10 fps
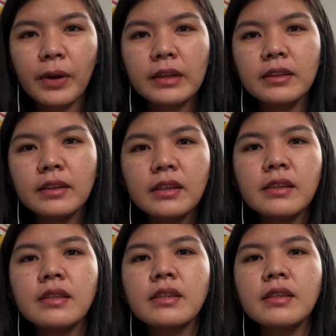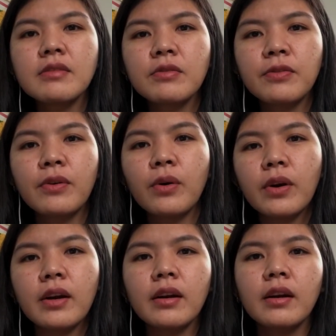Practice
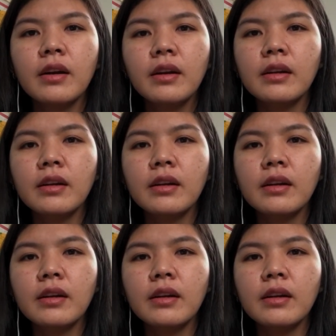for